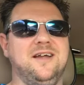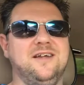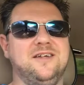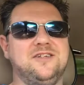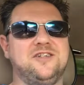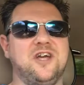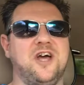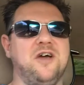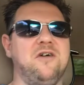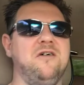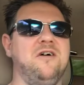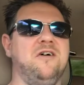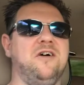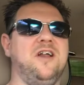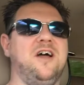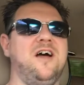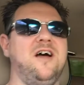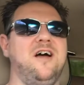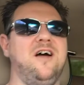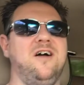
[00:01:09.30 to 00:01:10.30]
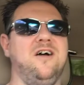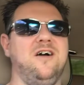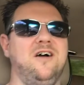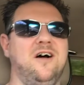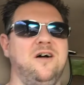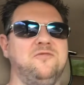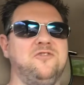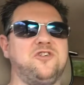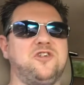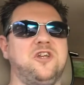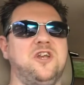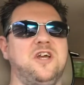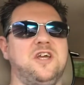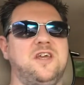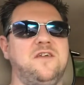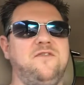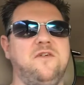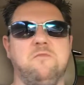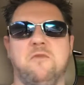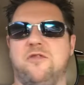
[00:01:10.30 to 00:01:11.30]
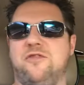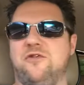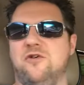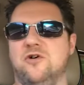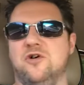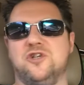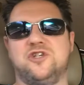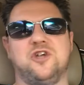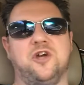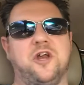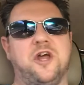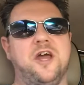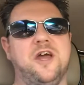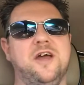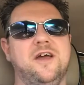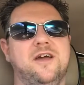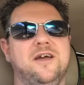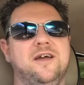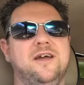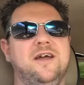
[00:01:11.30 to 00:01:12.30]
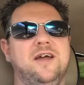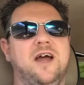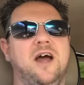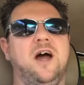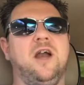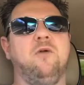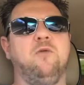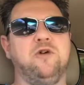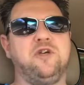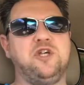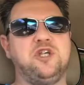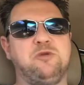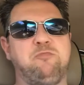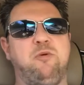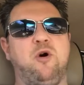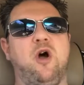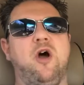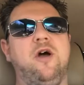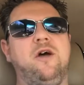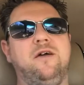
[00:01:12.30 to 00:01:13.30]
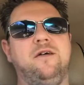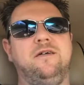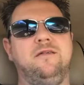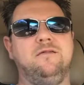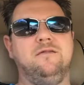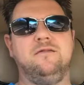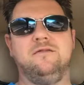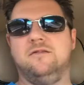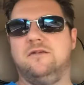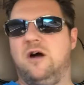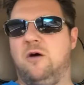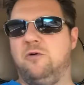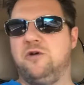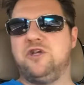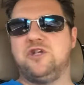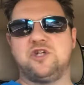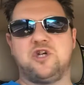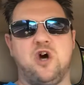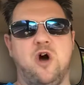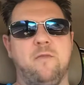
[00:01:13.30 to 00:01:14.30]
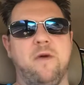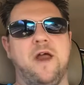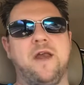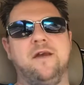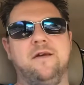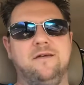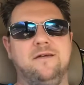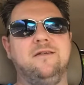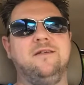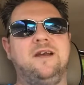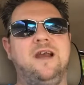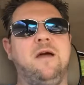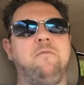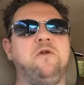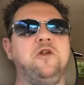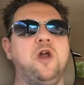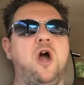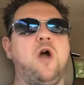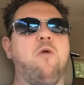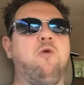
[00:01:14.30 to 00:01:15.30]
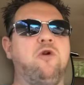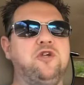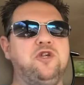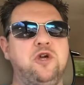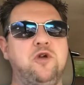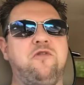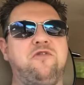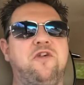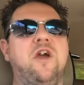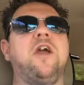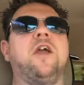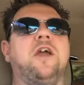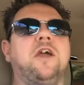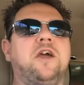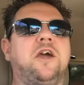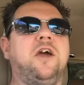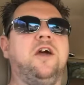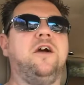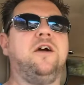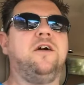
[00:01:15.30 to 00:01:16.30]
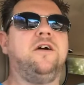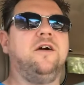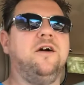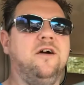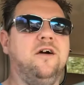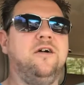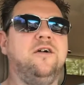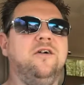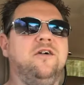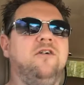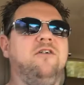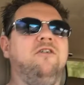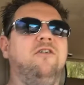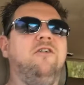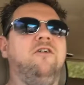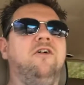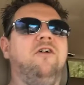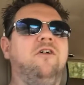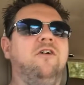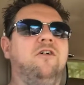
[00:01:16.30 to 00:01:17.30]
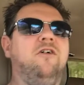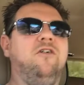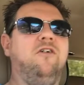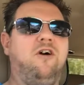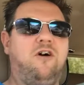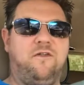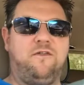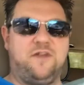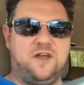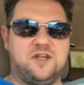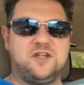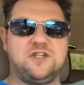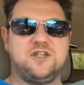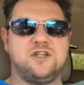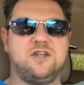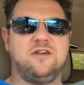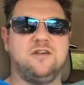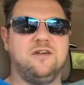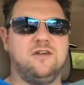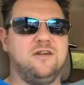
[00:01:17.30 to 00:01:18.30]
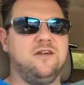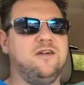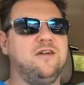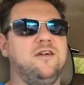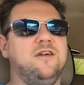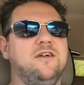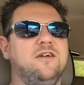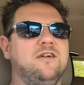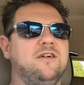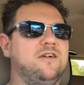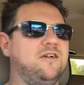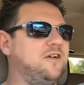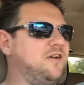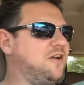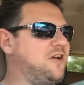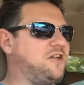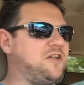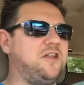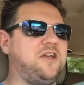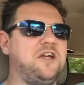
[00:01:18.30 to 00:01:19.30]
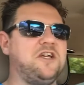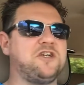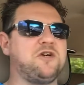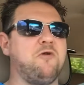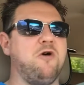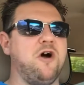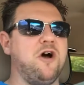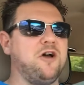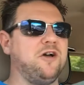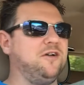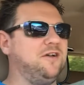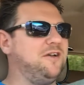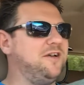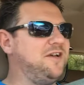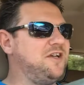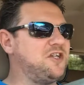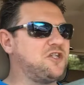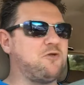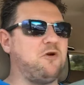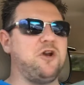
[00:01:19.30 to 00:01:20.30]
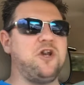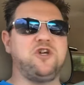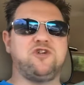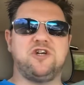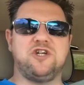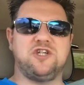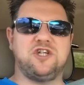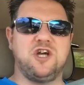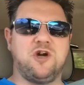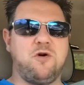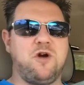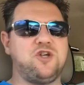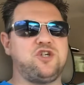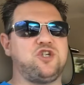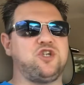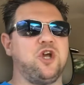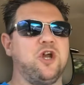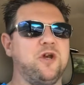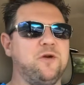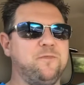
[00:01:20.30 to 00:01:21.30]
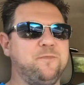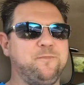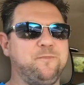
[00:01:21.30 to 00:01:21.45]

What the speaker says: So I'm just gonna give you my thoughts on it, and I want you to comment, let me know what you think on this, because I think it's quite an interesting question.